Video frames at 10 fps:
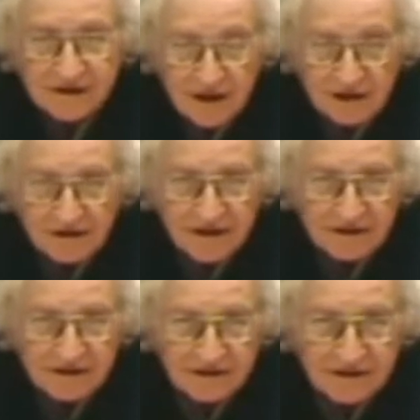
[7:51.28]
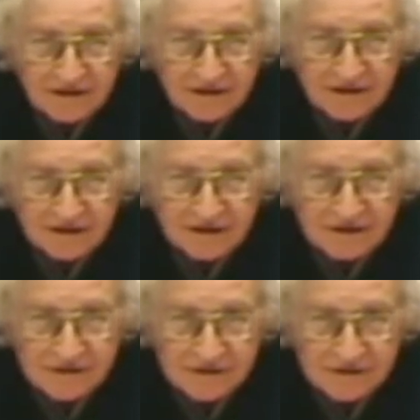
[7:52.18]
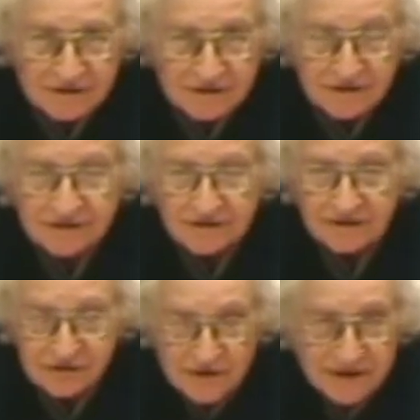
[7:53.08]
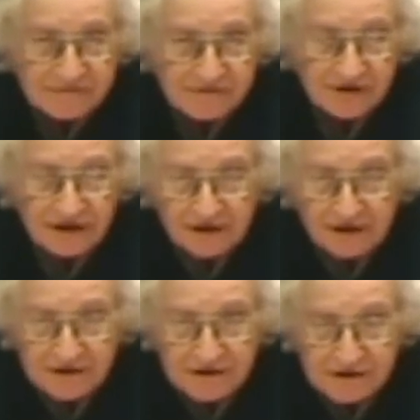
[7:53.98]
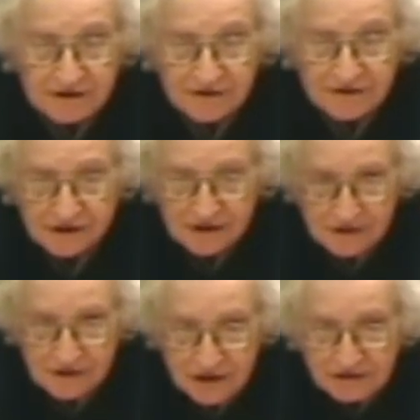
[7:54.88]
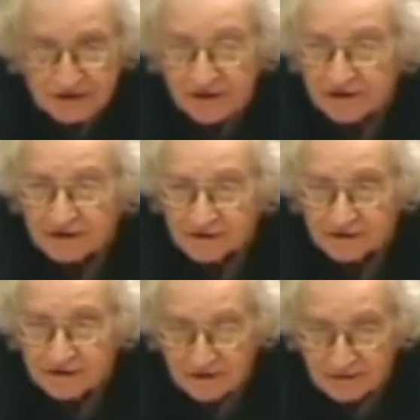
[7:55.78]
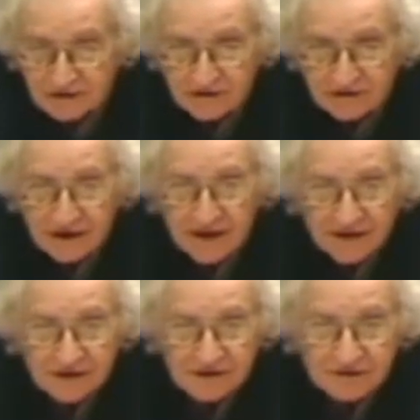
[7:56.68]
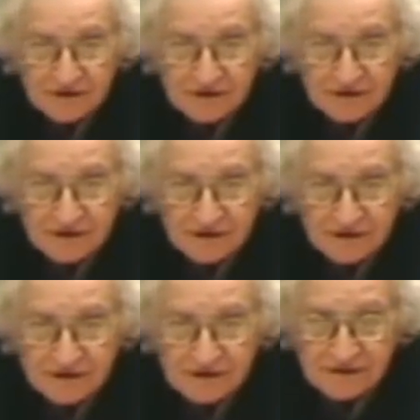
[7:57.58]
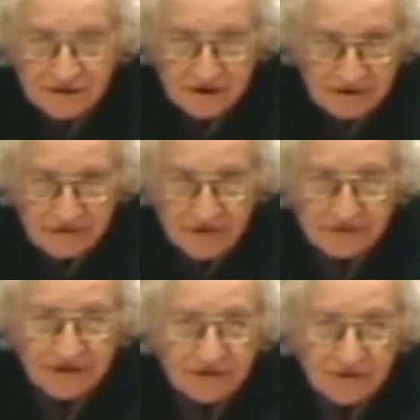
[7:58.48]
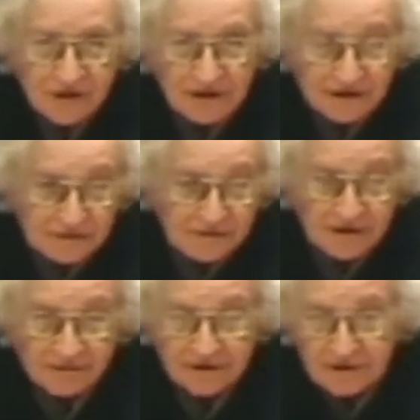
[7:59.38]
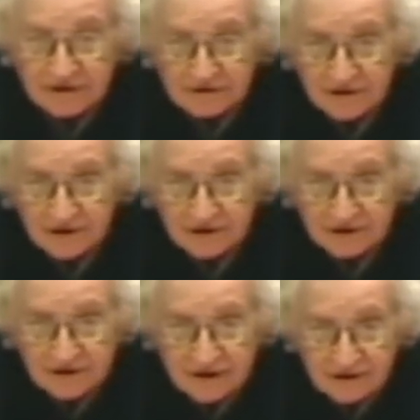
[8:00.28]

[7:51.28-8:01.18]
tolerate Israel's extreme violations of their generally liberal attitudes on things. So they're kind of drifting away or becoming quite critical.